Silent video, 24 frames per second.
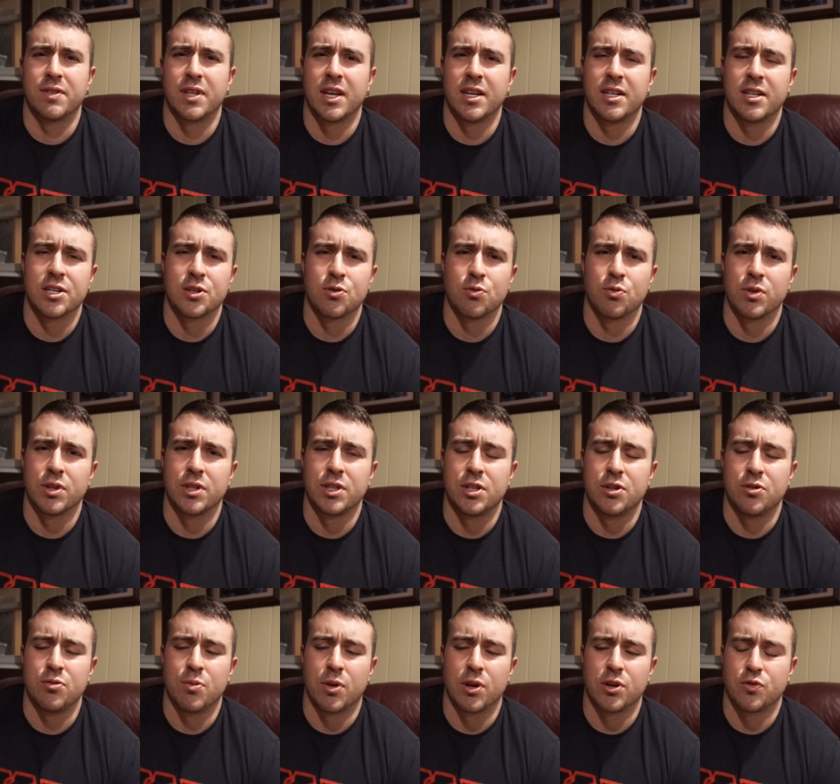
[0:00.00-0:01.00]
day doesn't really
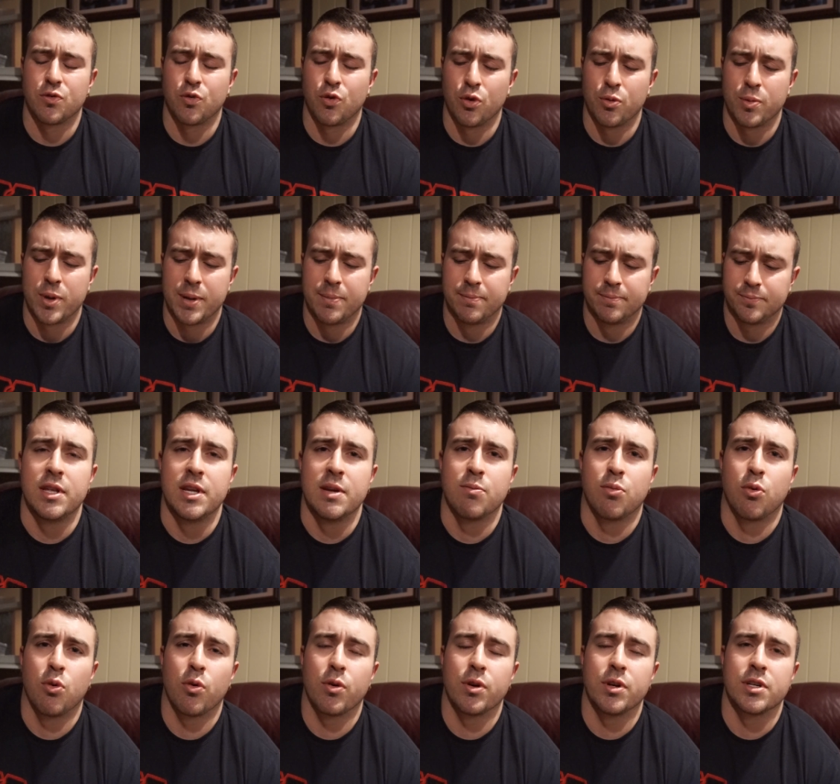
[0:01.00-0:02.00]
do much for me. The
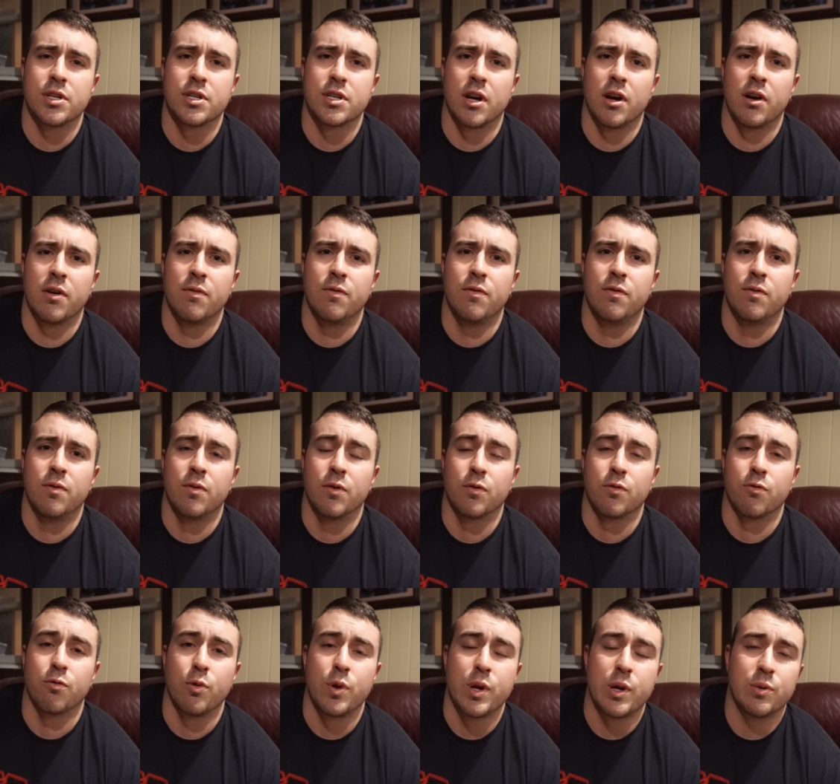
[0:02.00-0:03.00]
importance of
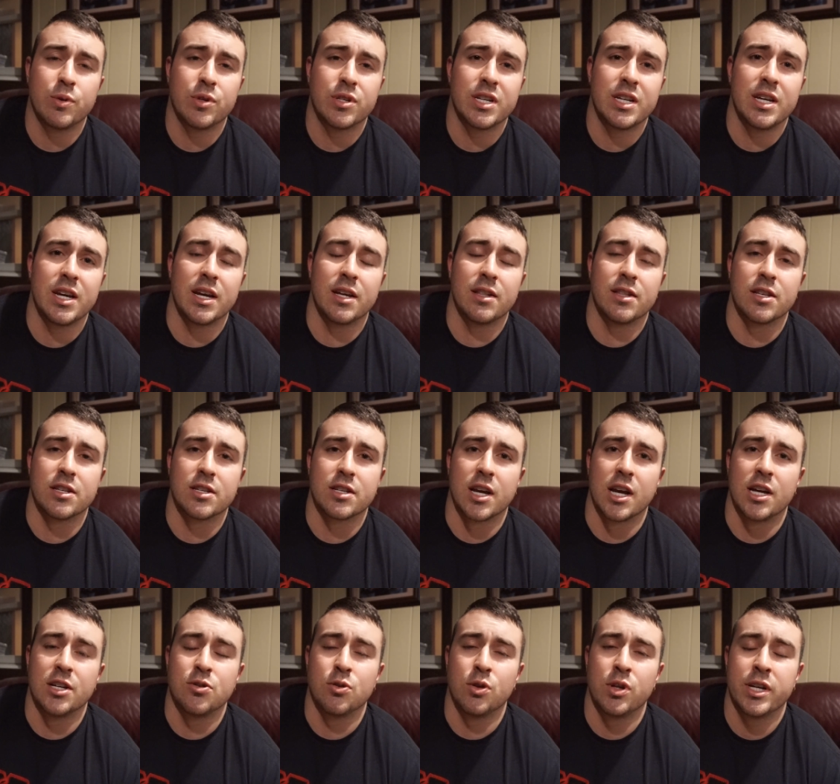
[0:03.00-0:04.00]
frequency in the
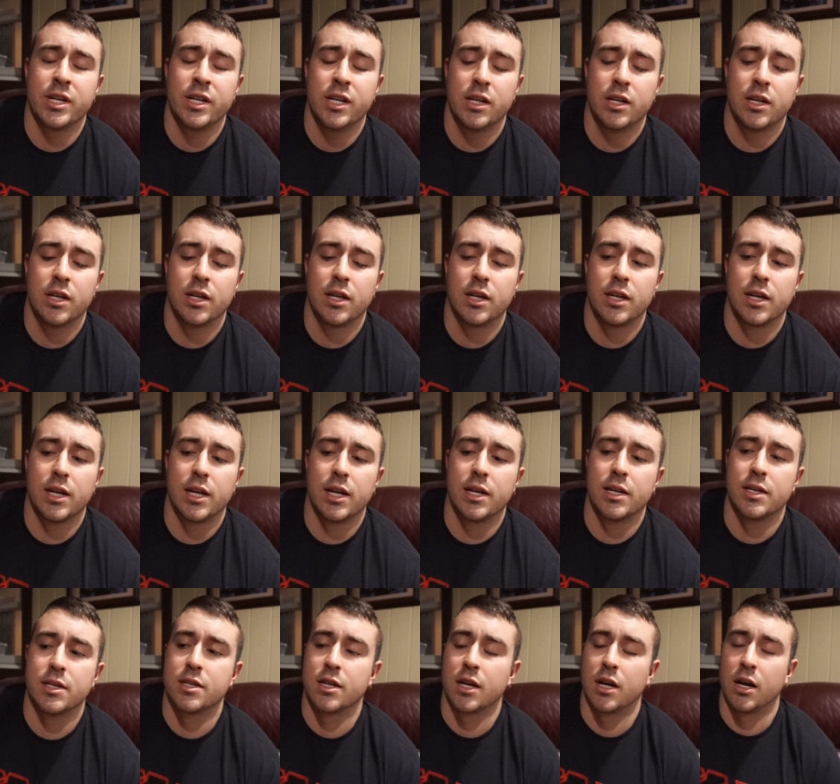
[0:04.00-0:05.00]
scheduling
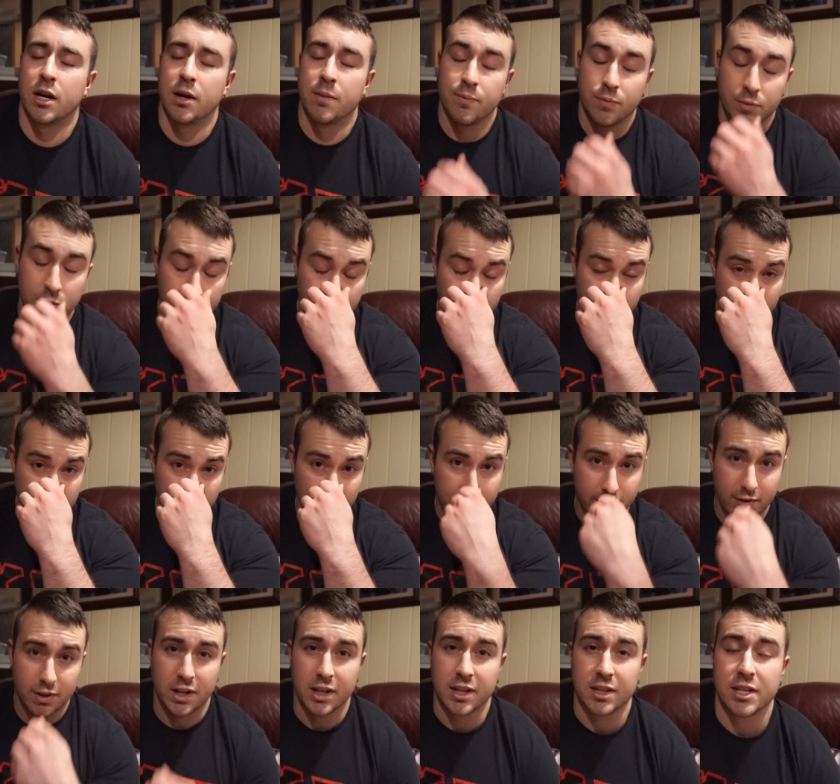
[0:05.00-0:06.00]
is um, just think of
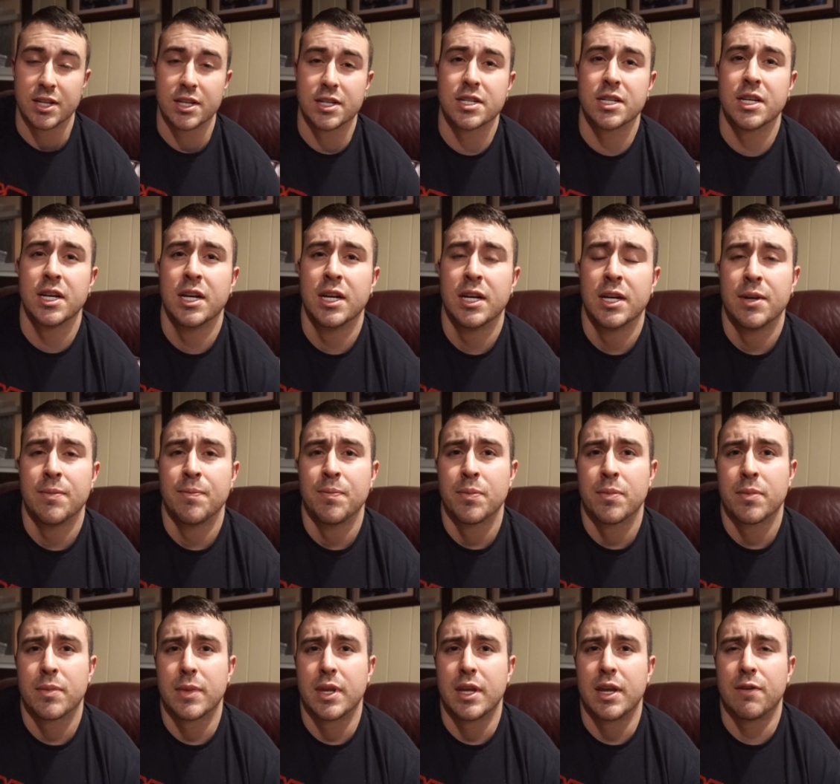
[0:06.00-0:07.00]
it like this.
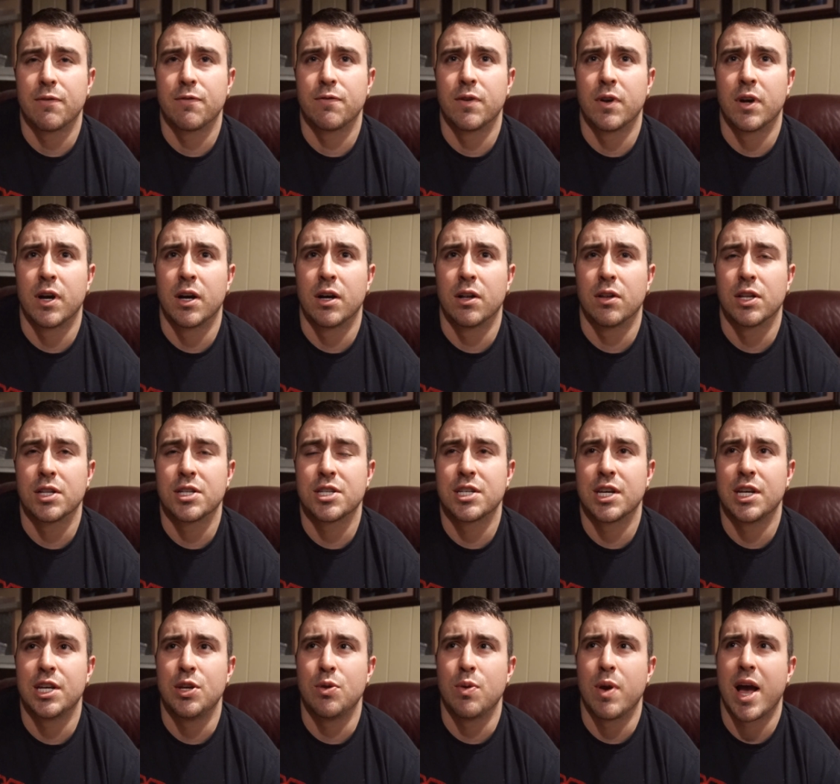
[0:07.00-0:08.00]
If uh, let's
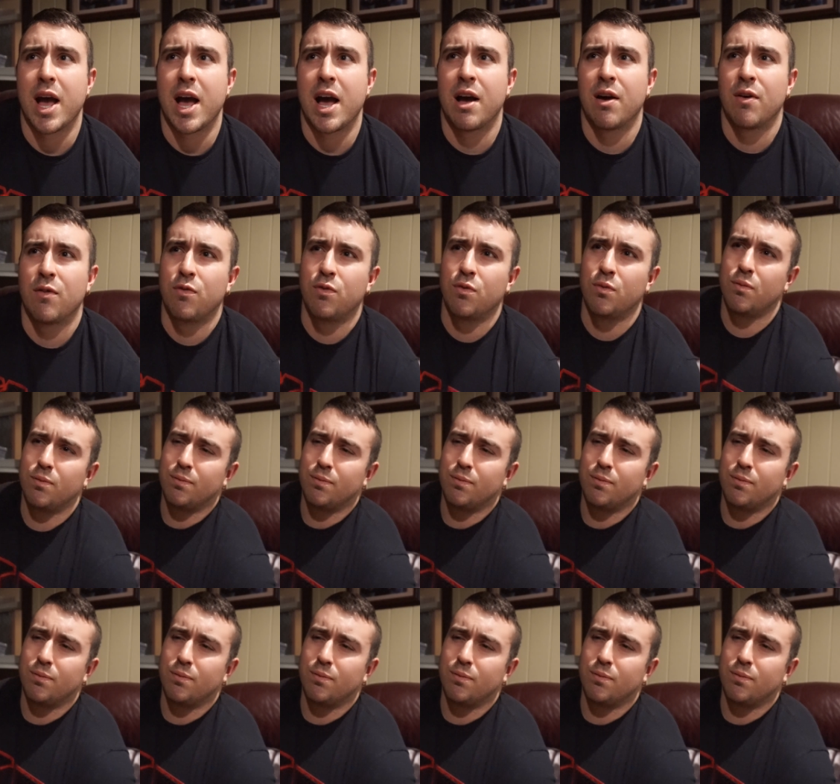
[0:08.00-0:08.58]
say you have